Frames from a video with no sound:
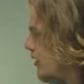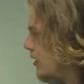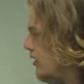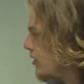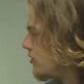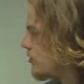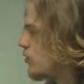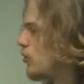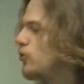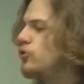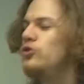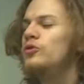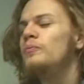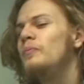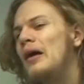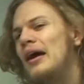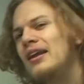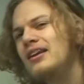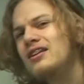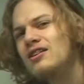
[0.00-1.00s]
So
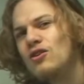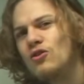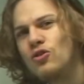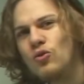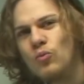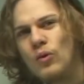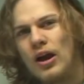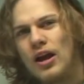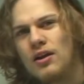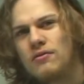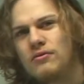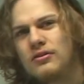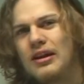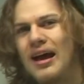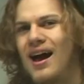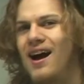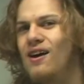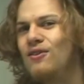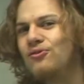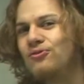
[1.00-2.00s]
depending on the wave and
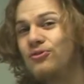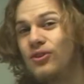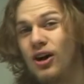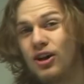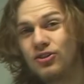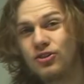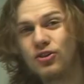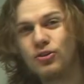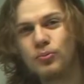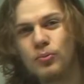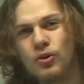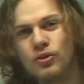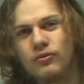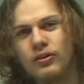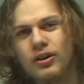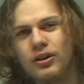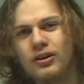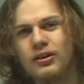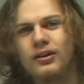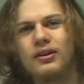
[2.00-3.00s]
how fast it's
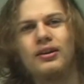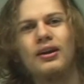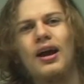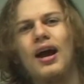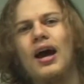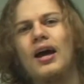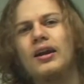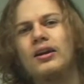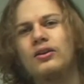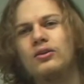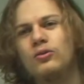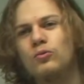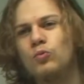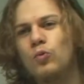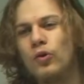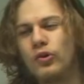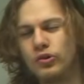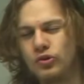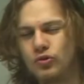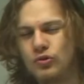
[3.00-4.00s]
moving and
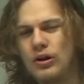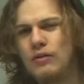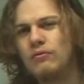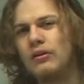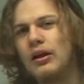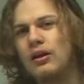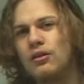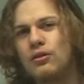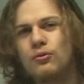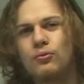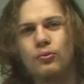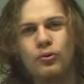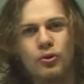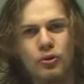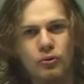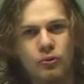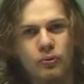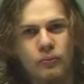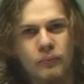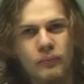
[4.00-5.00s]
what it's traveling
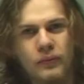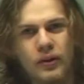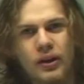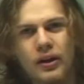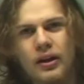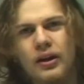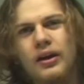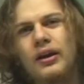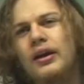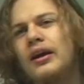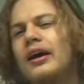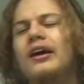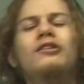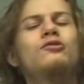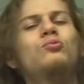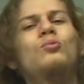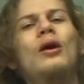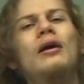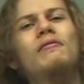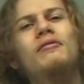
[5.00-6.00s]
through, its
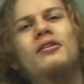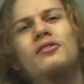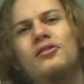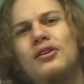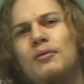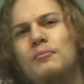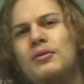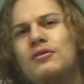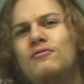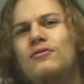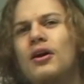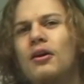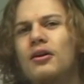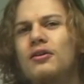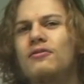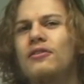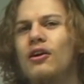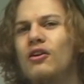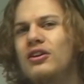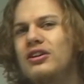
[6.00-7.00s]
wavelength can be very,
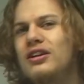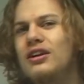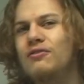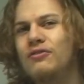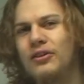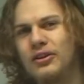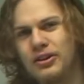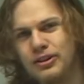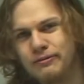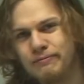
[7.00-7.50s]
very different.